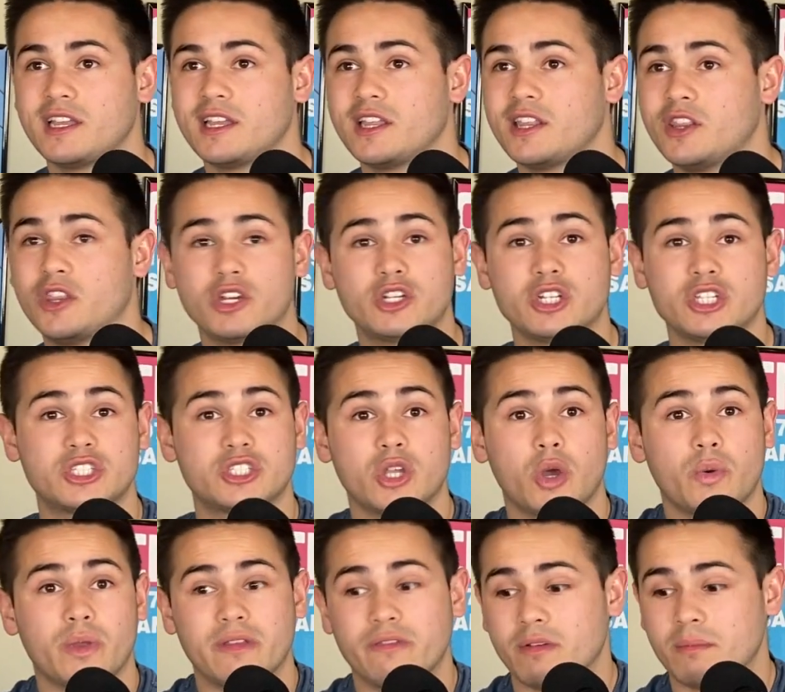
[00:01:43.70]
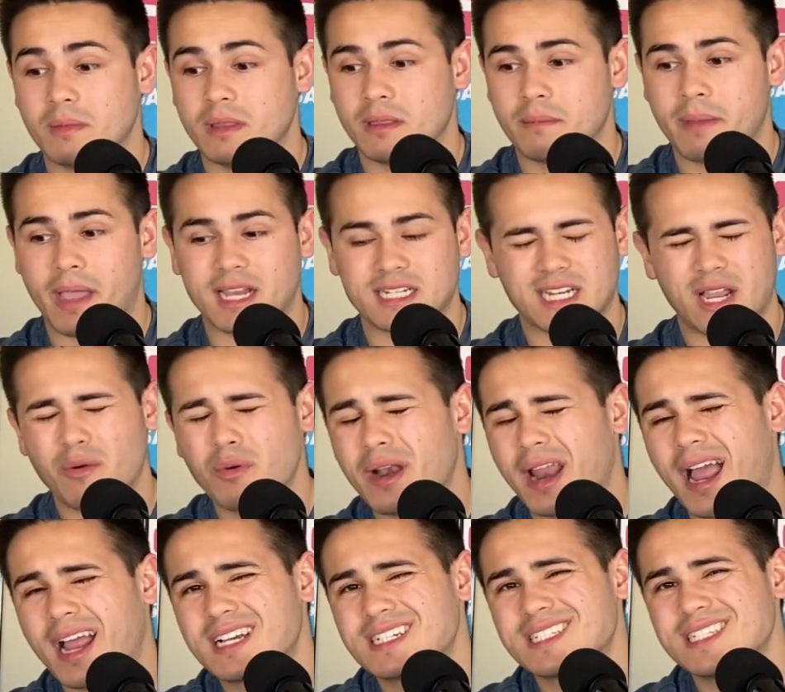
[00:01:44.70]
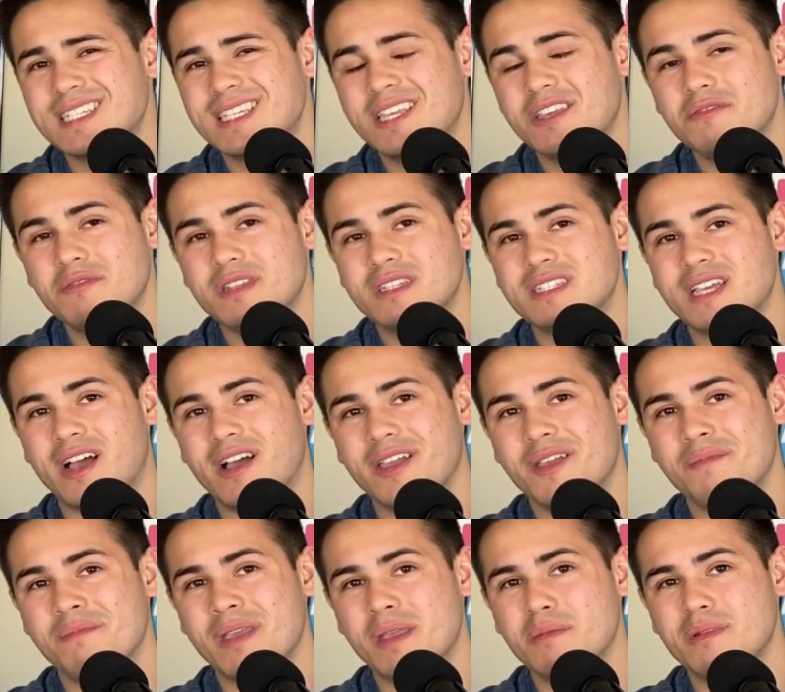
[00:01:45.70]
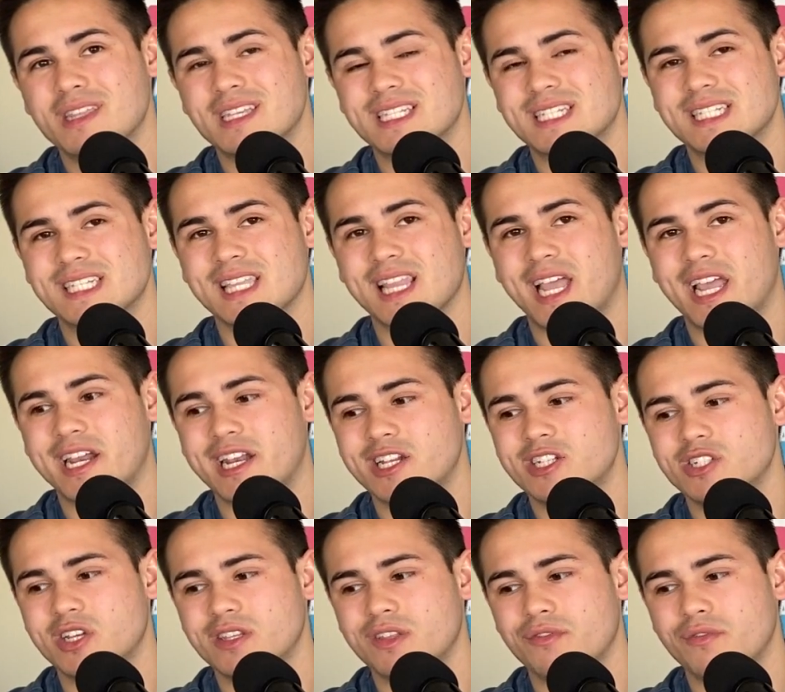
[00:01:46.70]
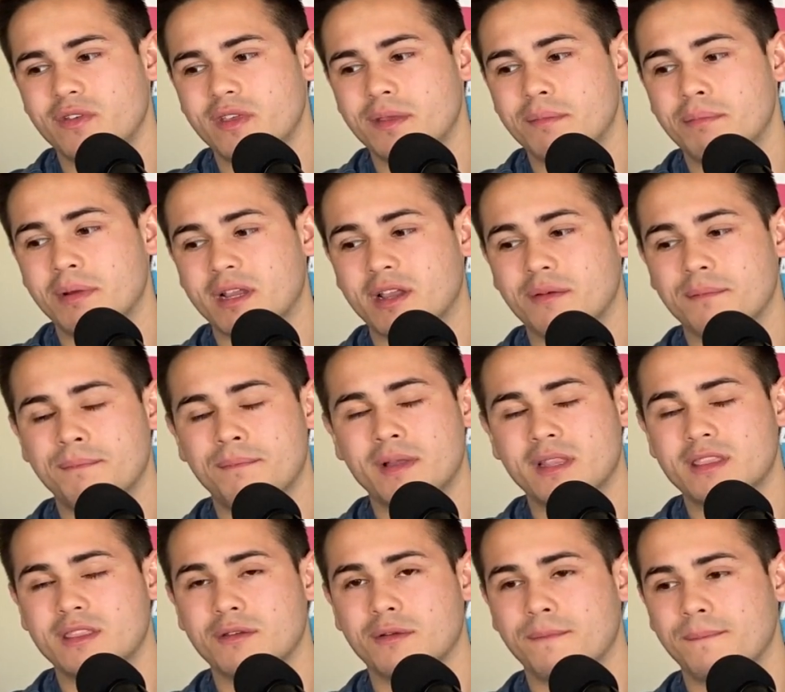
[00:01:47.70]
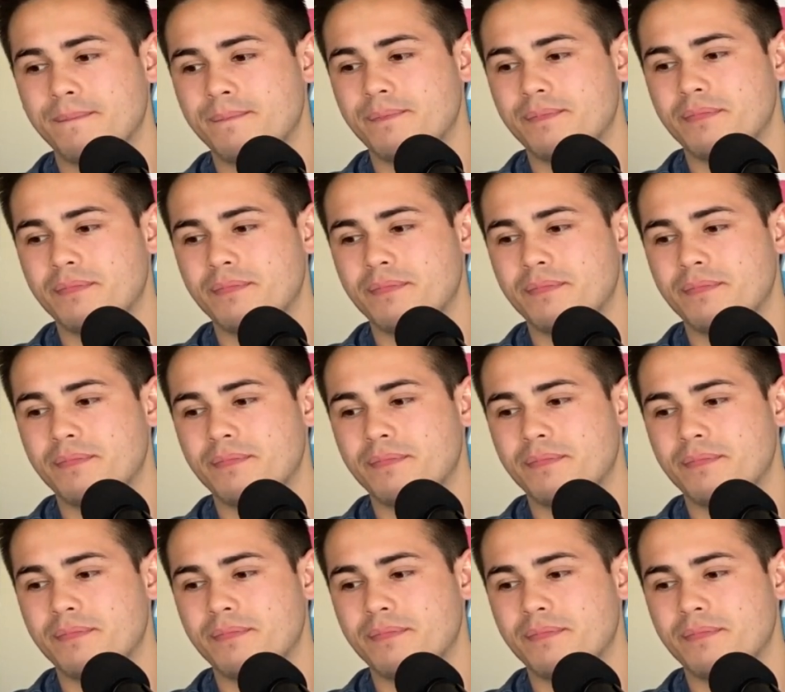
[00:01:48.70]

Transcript: they're just so evenly matched. I would actually give Natalia maybe the slight edge on the feet, but the